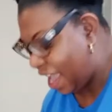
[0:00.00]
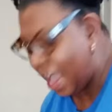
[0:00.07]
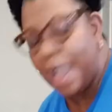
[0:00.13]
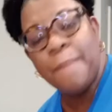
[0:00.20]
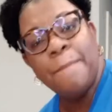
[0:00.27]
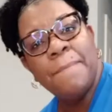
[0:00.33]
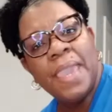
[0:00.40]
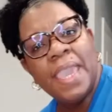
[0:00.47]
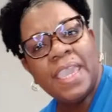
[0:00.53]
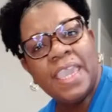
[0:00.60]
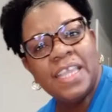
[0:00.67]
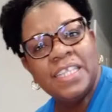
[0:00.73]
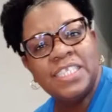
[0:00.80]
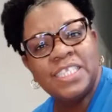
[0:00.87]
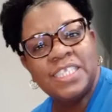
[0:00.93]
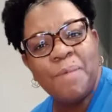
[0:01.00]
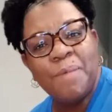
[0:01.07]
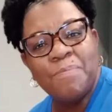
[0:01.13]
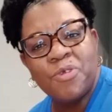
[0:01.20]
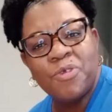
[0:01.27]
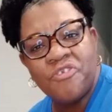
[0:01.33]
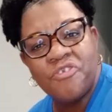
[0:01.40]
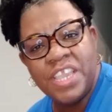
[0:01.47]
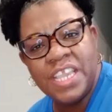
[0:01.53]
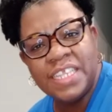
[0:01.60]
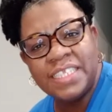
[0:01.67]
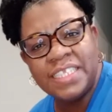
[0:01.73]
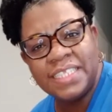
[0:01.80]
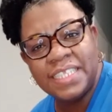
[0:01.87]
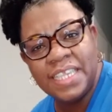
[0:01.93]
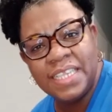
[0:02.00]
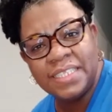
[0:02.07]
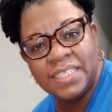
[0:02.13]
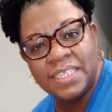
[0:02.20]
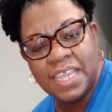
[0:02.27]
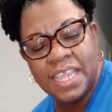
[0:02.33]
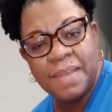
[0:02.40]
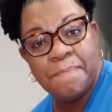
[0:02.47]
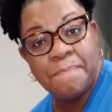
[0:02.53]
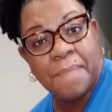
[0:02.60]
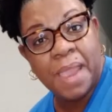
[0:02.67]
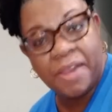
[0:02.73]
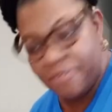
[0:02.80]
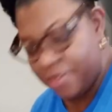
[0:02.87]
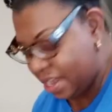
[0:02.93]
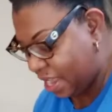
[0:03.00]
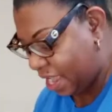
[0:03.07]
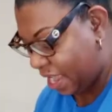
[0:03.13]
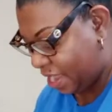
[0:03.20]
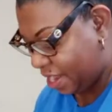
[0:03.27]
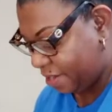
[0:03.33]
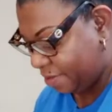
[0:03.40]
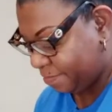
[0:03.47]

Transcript: I'm making some green seasoning marinade.